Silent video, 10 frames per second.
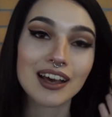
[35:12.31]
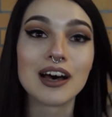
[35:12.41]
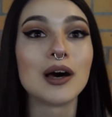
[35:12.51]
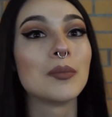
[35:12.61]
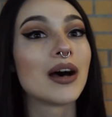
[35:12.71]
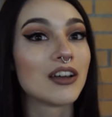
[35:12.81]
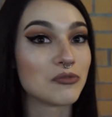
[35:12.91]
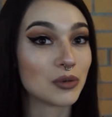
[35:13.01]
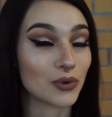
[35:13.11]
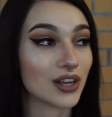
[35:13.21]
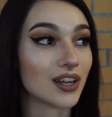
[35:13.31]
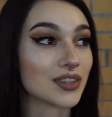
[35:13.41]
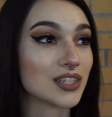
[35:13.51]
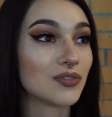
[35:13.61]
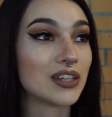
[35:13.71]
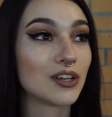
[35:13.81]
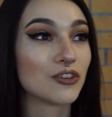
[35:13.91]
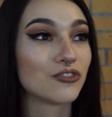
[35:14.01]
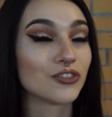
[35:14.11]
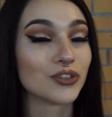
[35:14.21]
I've been working on this
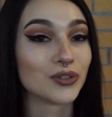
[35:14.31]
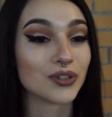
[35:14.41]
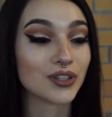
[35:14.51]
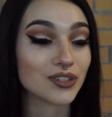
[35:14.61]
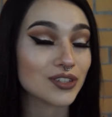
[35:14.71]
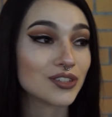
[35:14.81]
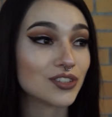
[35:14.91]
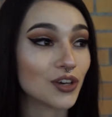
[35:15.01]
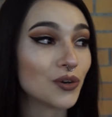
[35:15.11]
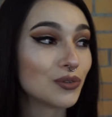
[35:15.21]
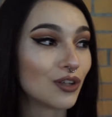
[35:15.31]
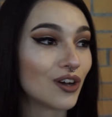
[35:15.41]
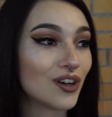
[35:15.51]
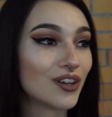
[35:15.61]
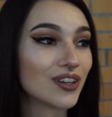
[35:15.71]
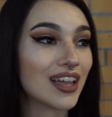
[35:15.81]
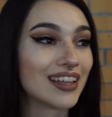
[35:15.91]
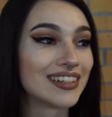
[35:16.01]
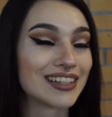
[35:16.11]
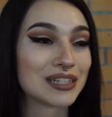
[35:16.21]
video for so long,
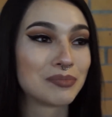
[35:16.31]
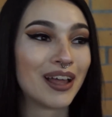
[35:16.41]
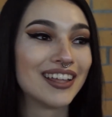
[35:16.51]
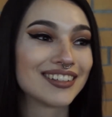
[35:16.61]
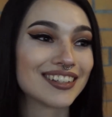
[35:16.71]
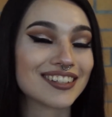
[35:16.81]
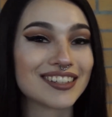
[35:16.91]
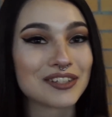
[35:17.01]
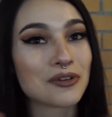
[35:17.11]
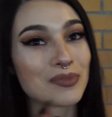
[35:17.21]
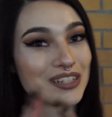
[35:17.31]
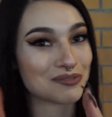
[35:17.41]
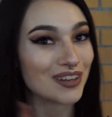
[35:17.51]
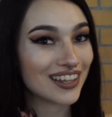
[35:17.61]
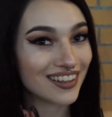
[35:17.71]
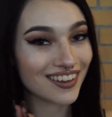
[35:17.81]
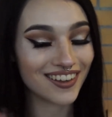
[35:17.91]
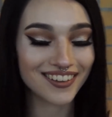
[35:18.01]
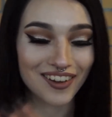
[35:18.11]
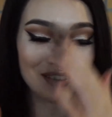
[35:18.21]
and I spent so much money
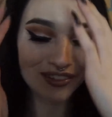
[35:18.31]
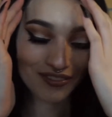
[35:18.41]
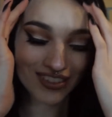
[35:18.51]
on all of